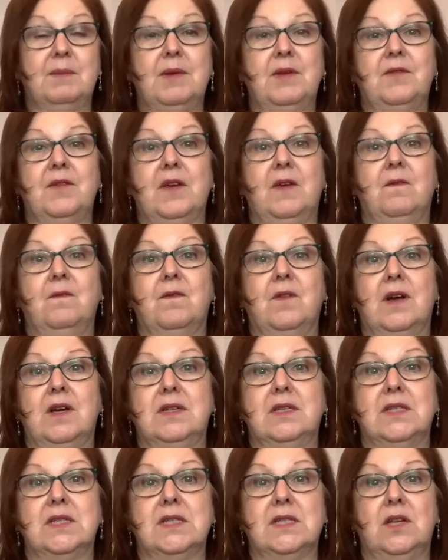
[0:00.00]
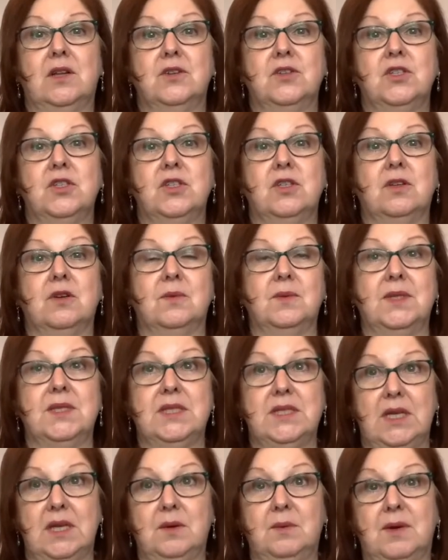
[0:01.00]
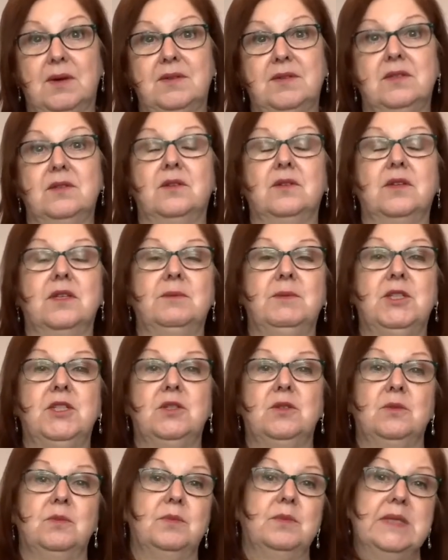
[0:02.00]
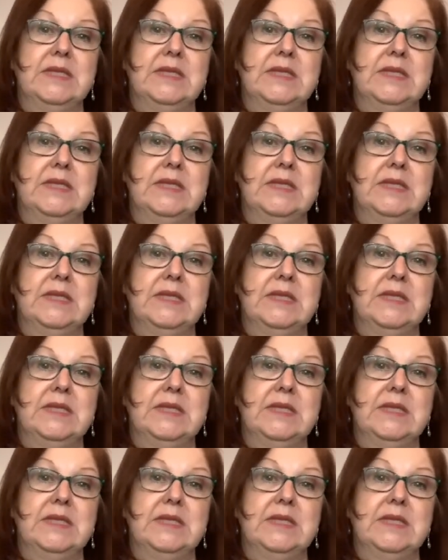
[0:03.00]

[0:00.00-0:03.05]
if I can find a slot to go and see it where it's not going to be too